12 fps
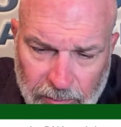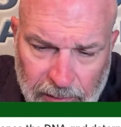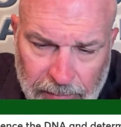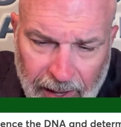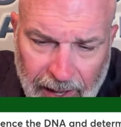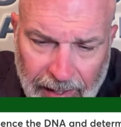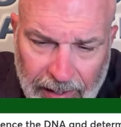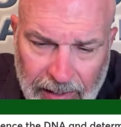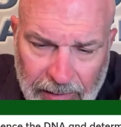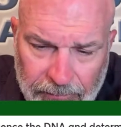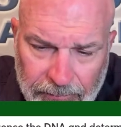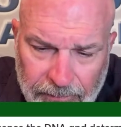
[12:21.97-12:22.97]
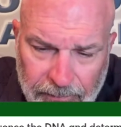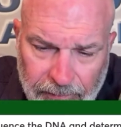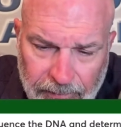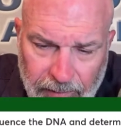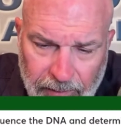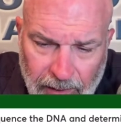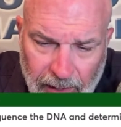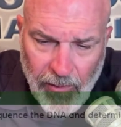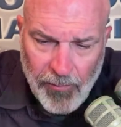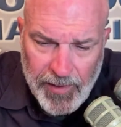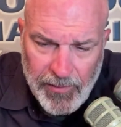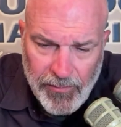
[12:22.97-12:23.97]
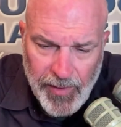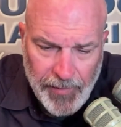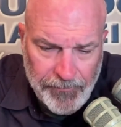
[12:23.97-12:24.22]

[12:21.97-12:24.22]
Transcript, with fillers: pack. I hope they do that.